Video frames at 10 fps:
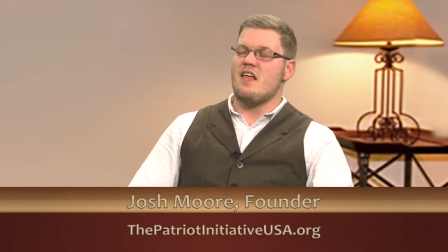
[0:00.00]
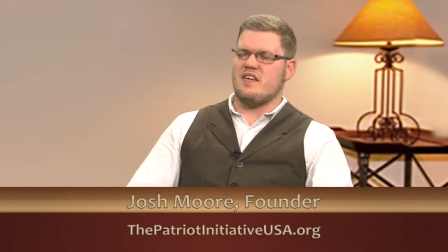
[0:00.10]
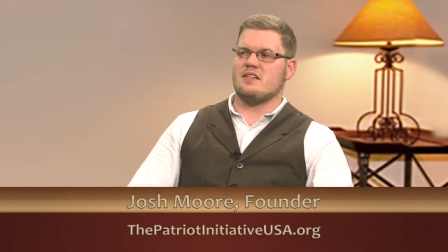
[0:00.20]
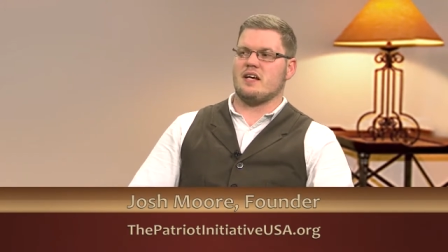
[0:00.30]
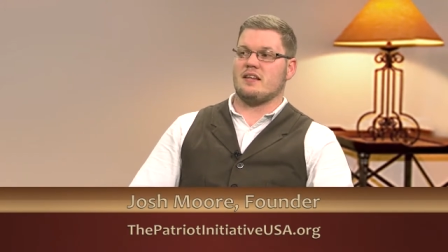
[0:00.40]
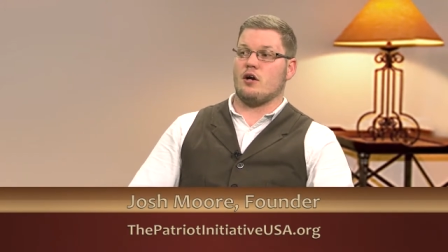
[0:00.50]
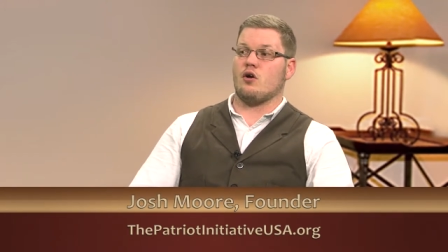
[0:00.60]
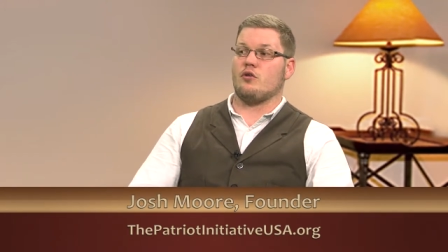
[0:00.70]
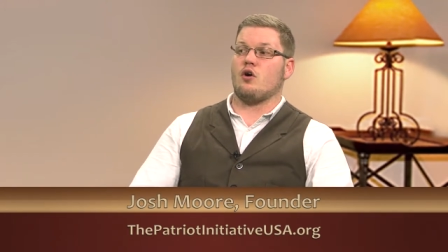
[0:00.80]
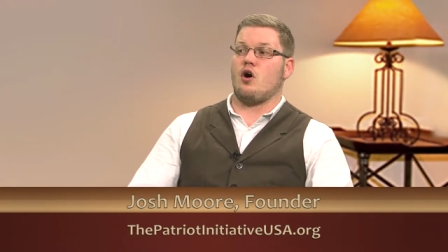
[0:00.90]
Things like that.
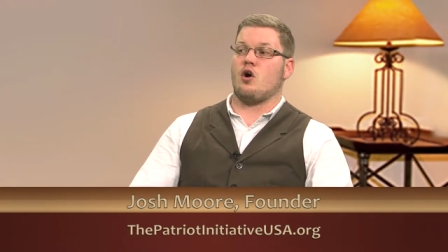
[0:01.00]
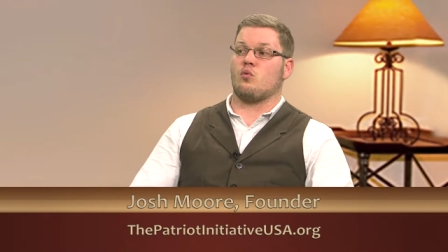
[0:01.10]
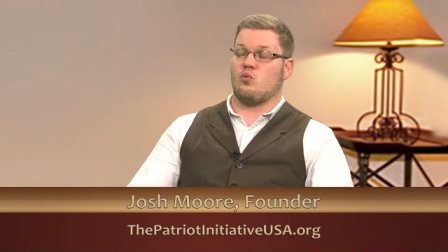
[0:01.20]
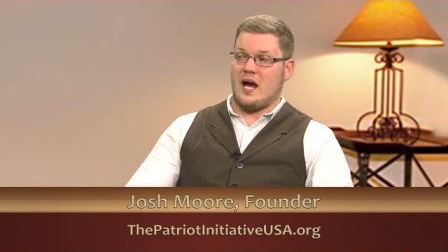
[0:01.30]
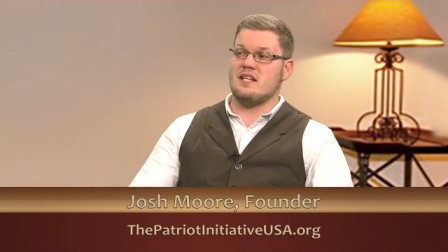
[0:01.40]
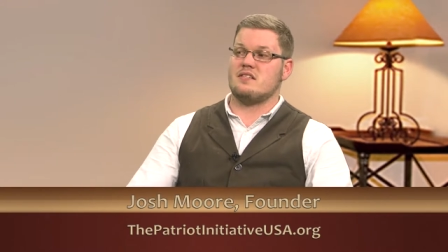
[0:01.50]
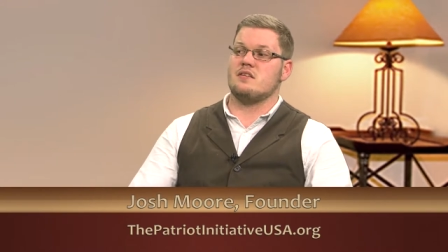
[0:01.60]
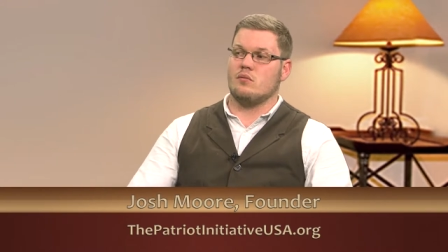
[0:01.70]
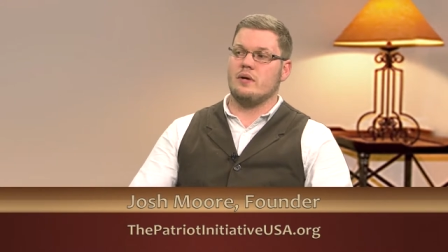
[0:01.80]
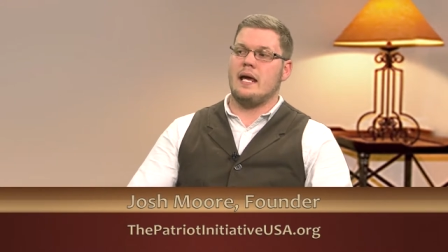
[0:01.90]
Or there are rights
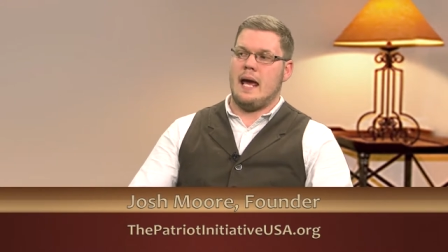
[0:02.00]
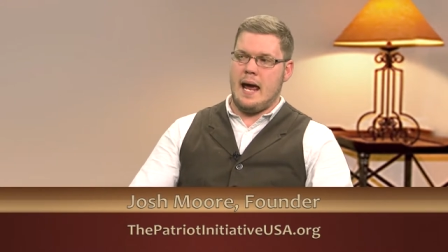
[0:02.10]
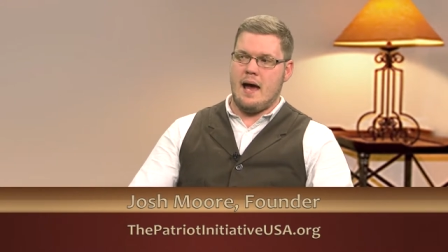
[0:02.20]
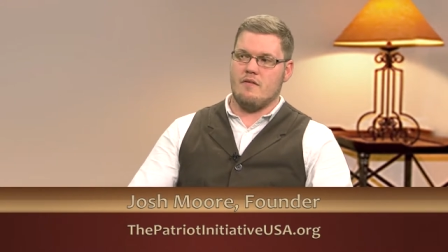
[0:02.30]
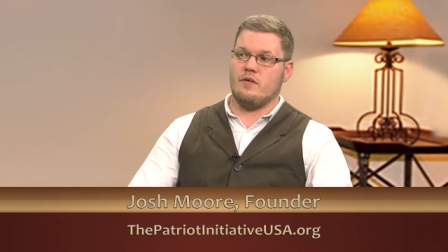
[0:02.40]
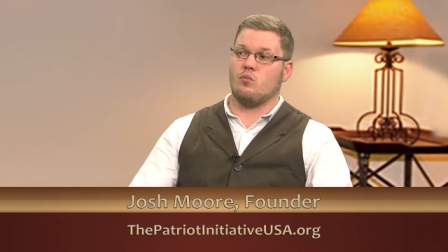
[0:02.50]
that we have